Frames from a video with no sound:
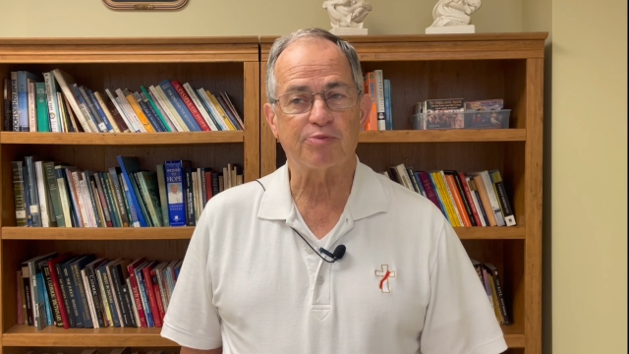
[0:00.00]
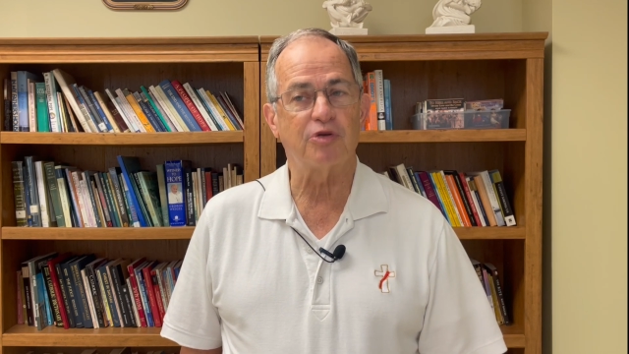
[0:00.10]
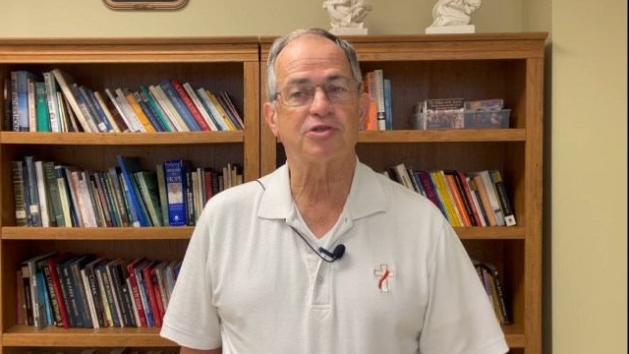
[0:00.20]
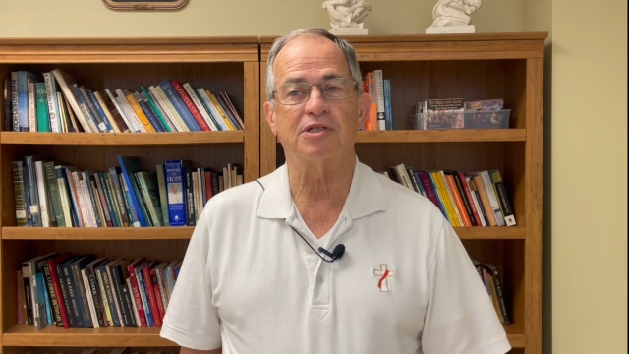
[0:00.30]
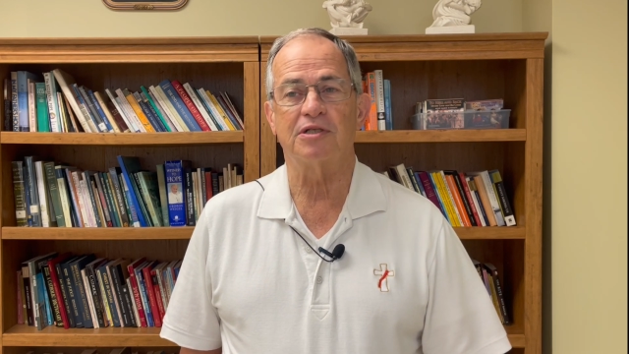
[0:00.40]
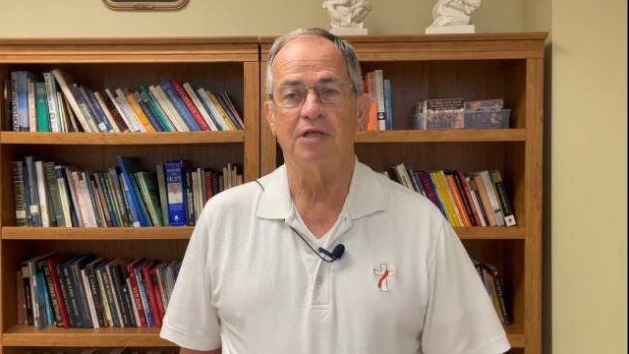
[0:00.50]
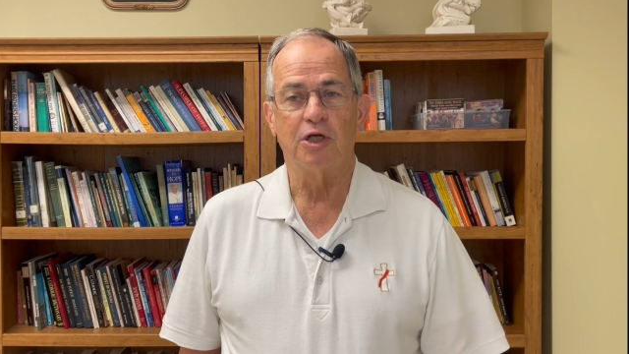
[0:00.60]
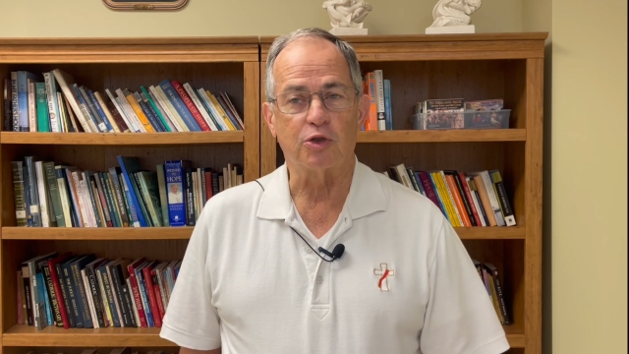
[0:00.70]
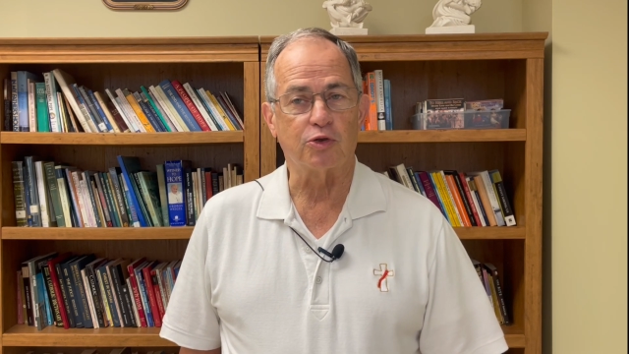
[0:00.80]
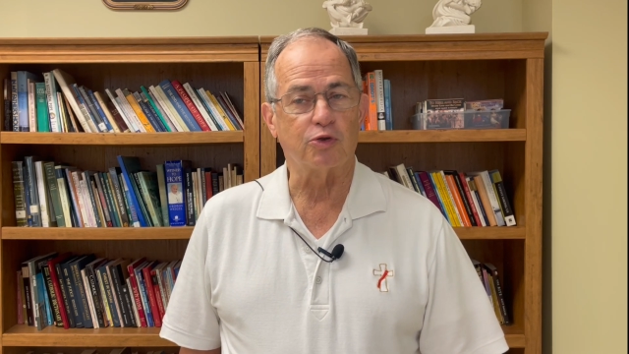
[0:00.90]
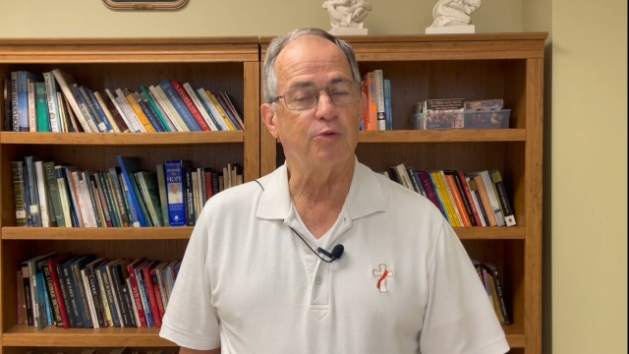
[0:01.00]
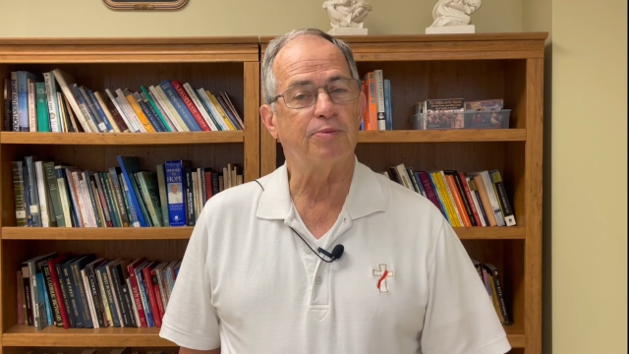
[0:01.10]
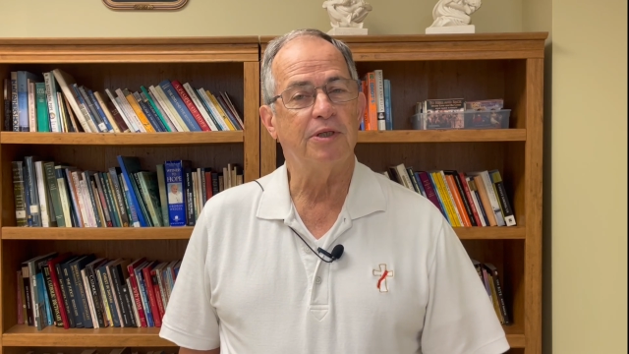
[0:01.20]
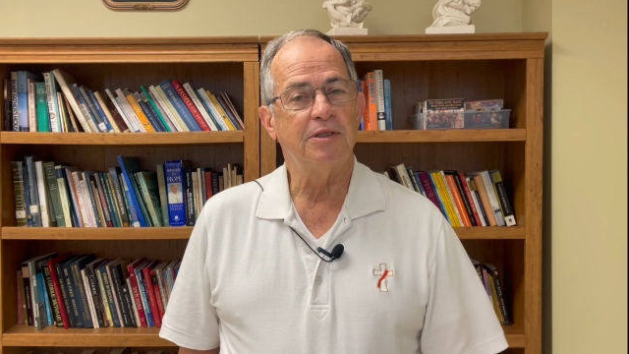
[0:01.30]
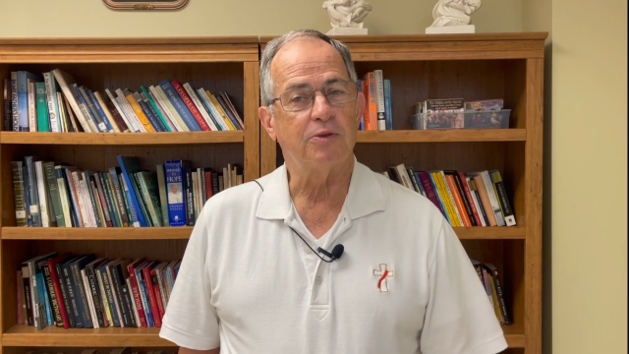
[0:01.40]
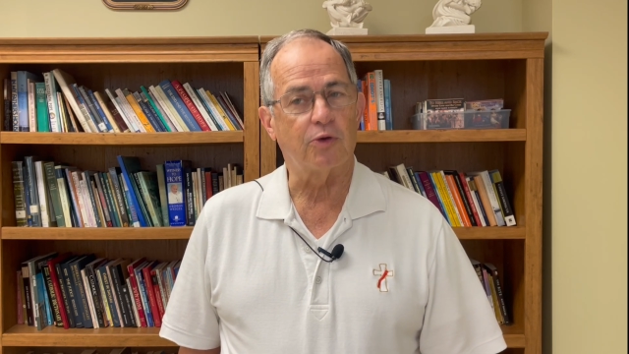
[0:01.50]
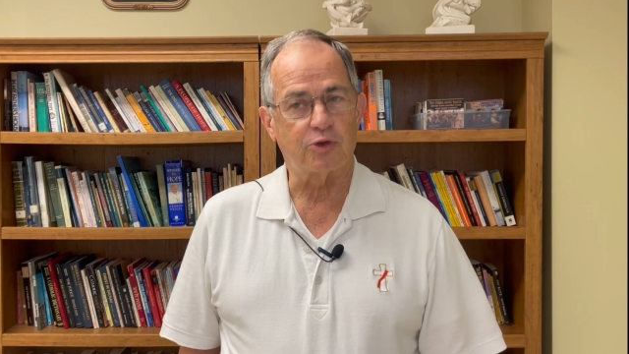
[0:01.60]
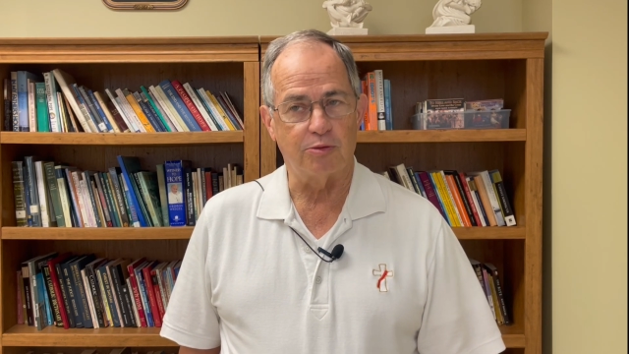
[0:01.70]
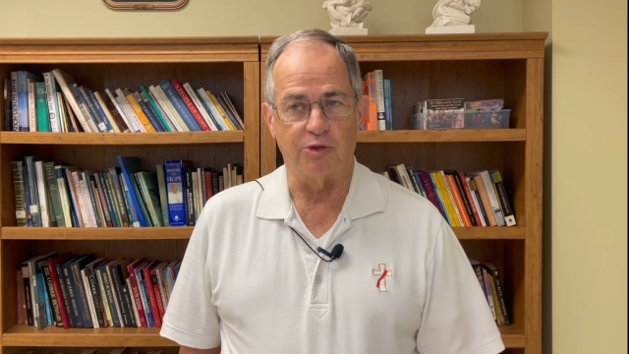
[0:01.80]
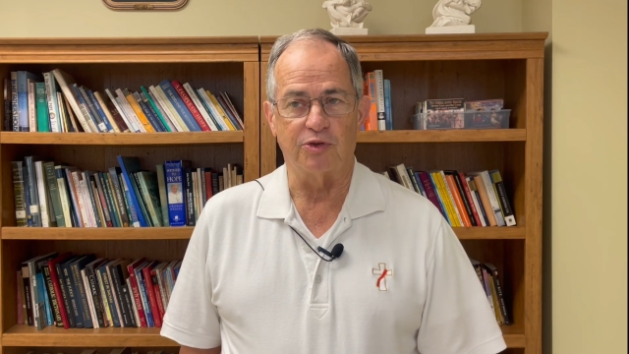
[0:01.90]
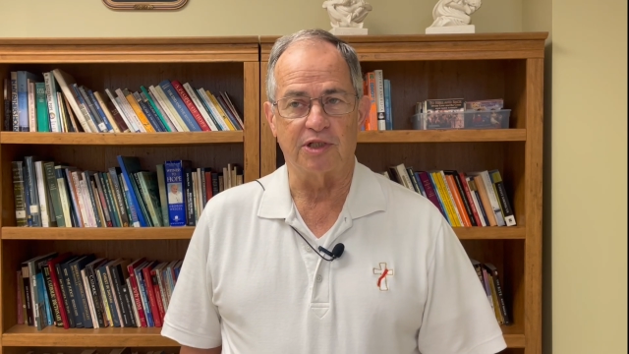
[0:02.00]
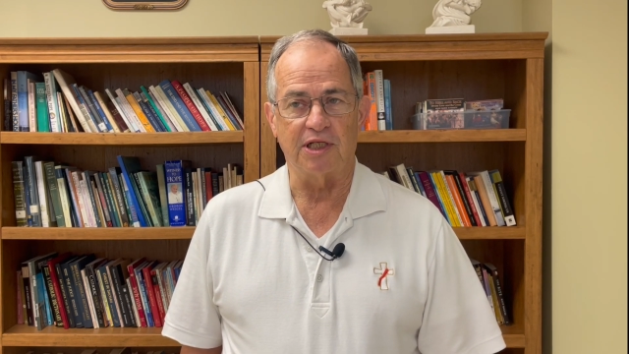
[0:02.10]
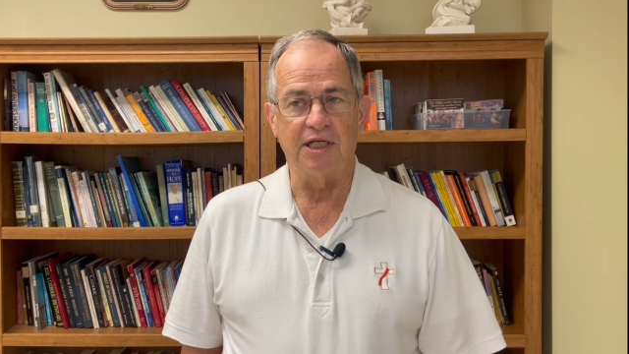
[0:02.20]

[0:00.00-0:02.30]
person, group, or community.